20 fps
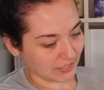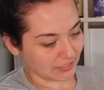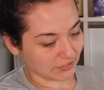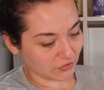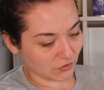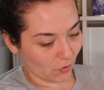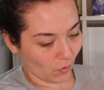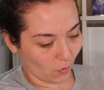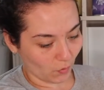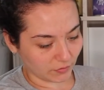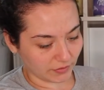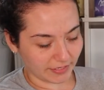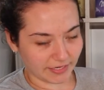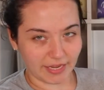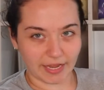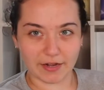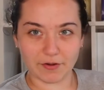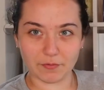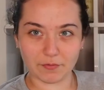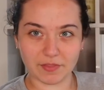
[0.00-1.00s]
It's cold. Like,
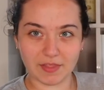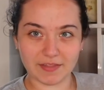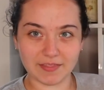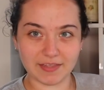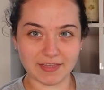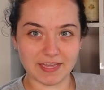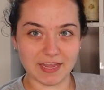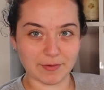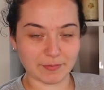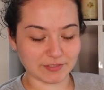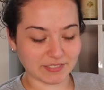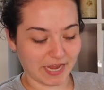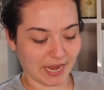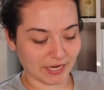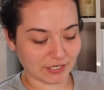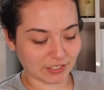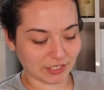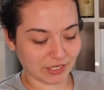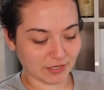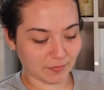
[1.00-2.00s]
I don't think the camera's
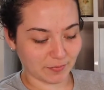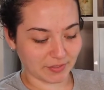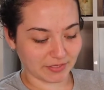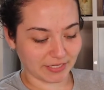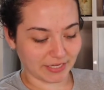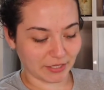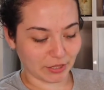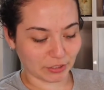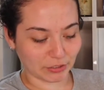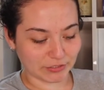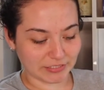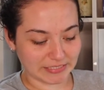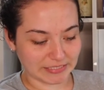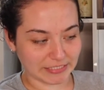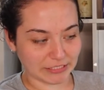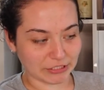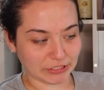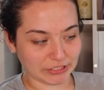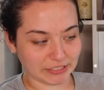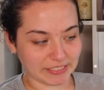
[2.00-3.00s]
catching it, but like there's
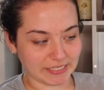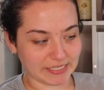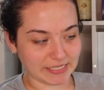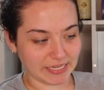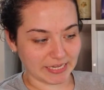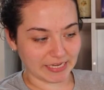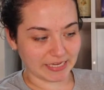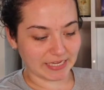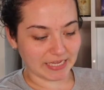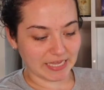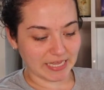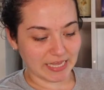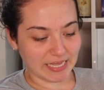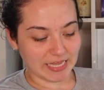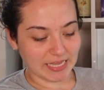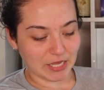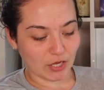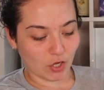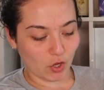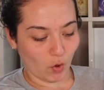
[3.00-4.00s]
literally like
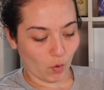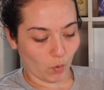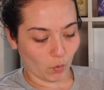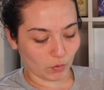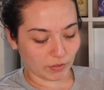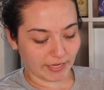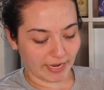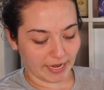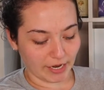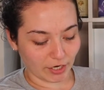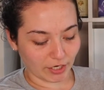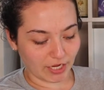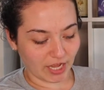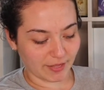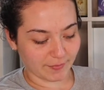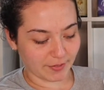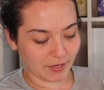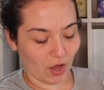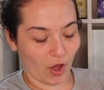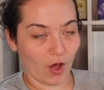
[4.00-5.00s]
cold air
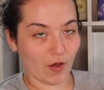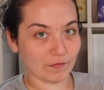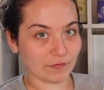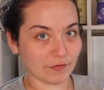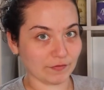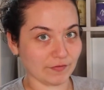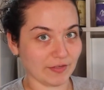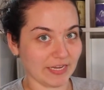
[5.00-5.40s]
coming off of